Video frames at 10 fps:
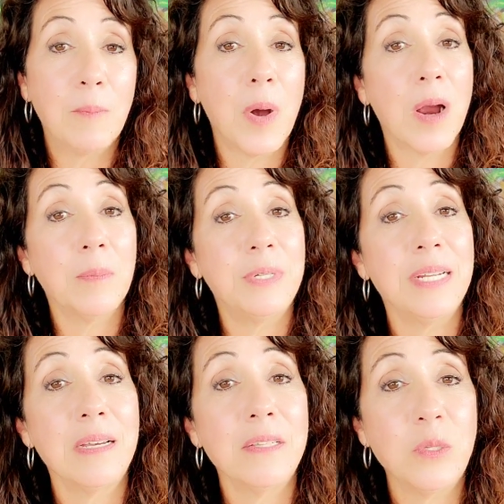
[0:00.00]
Barb
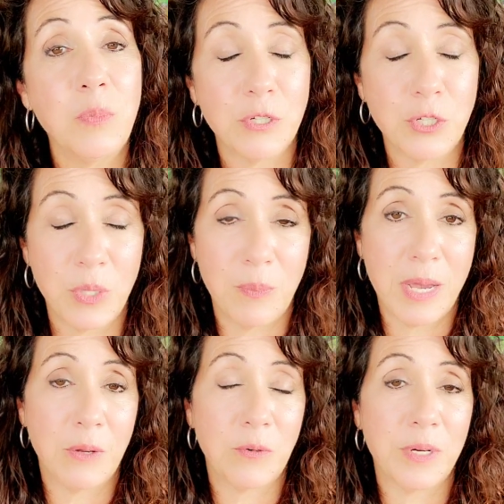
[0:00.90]
does push the
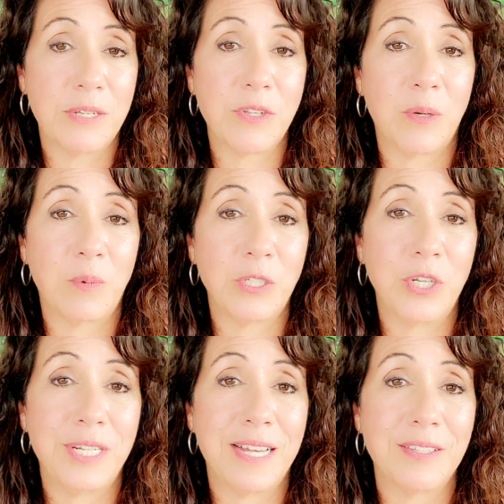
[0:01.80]
boundaries on what
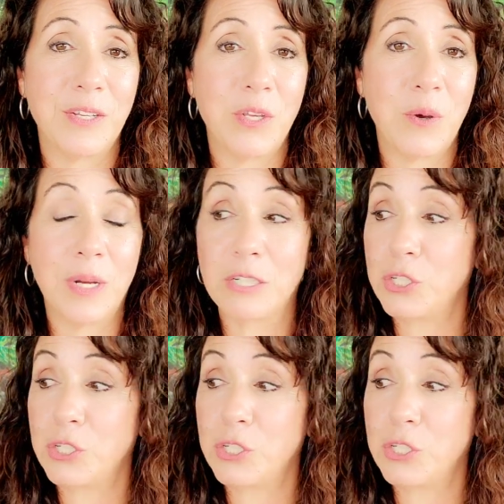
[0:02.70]
she does in yoga.